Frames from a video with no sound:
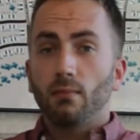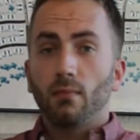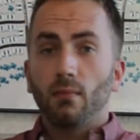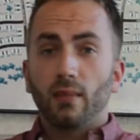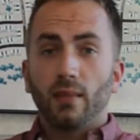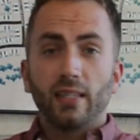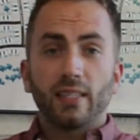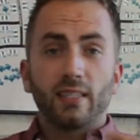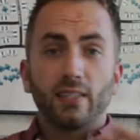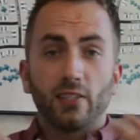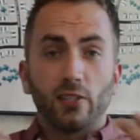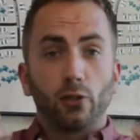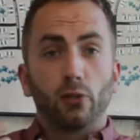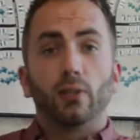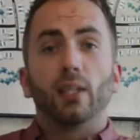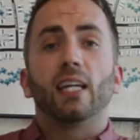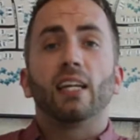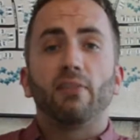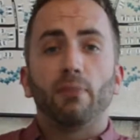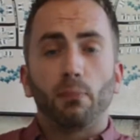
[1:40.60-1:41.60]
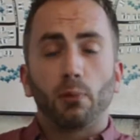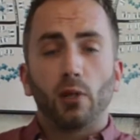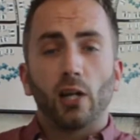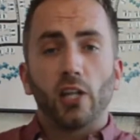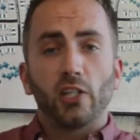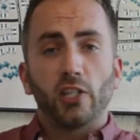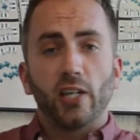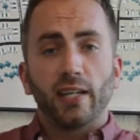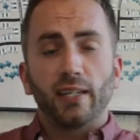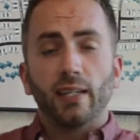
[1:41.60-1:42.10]
this is their life
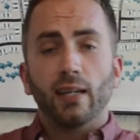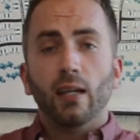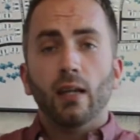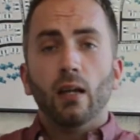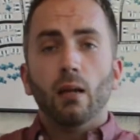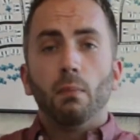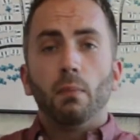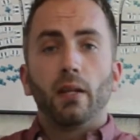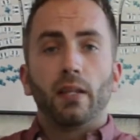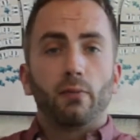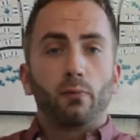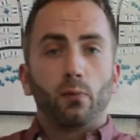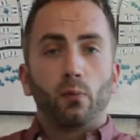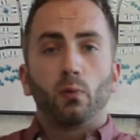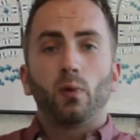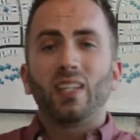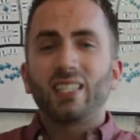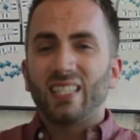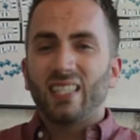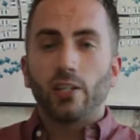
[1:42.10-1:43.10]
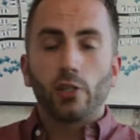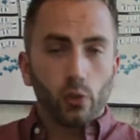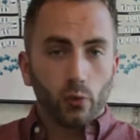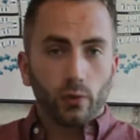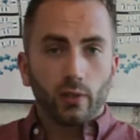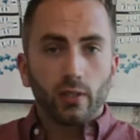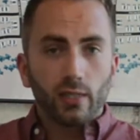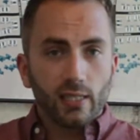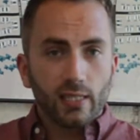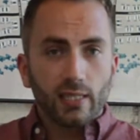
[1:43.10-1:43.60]
project. But in residential
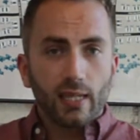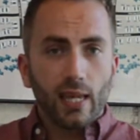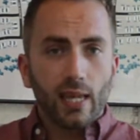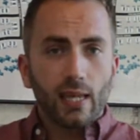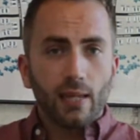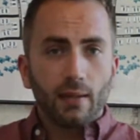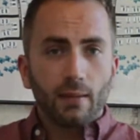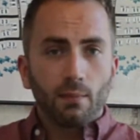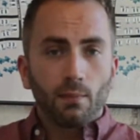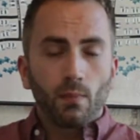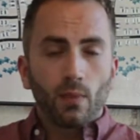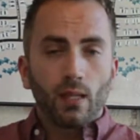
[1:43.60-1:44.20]
real estate,